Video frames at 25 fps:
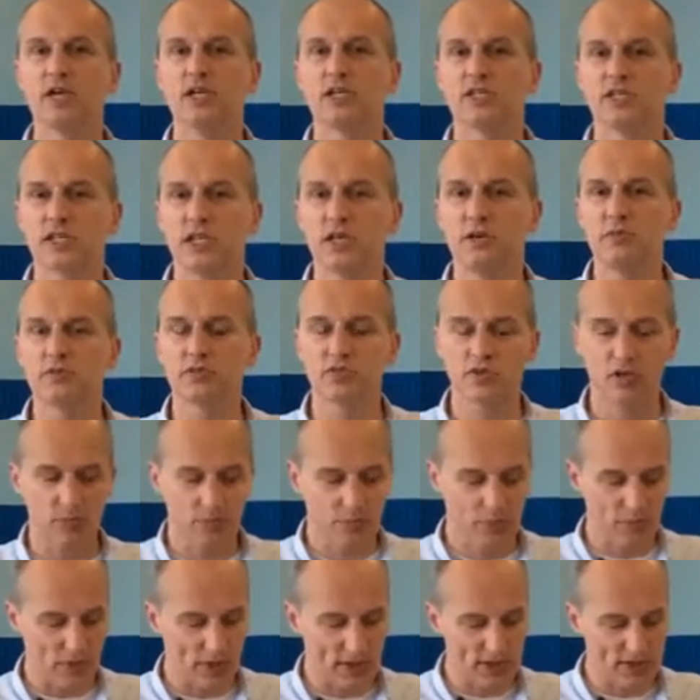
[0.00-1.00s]
She was
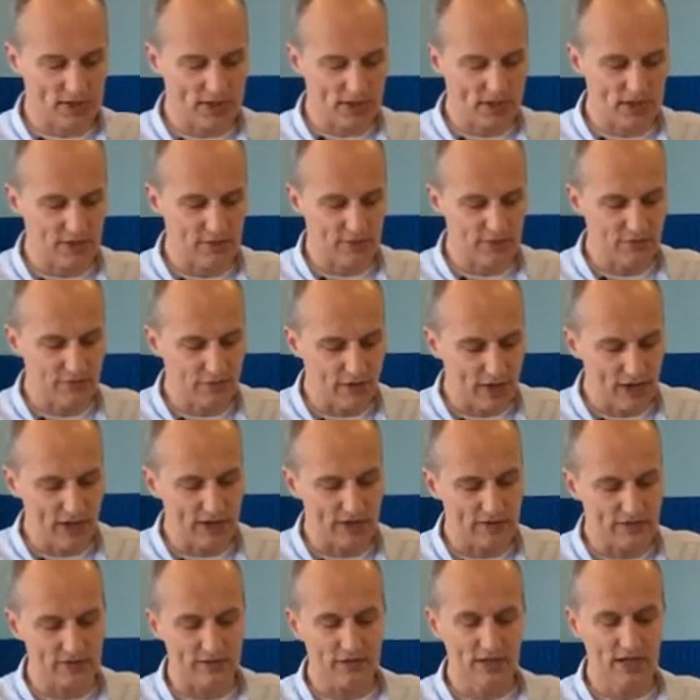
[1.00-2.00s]
operating in
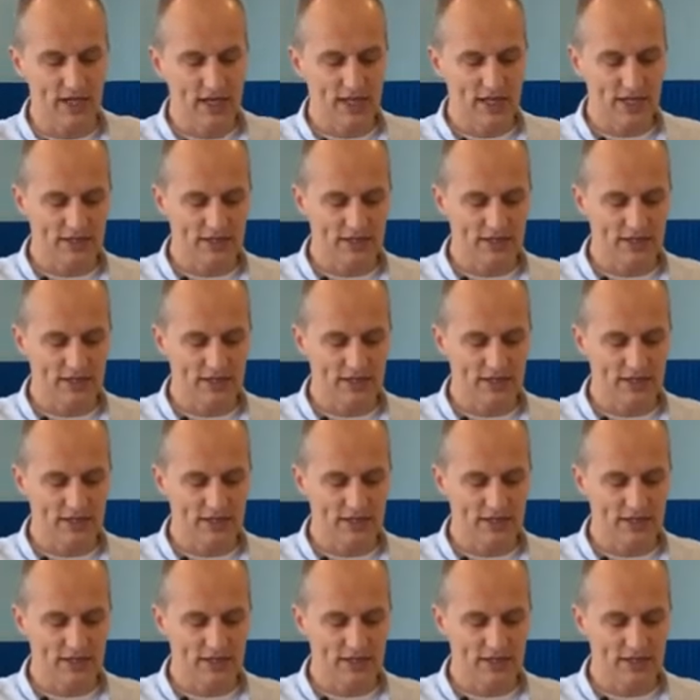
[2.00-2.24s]
faith.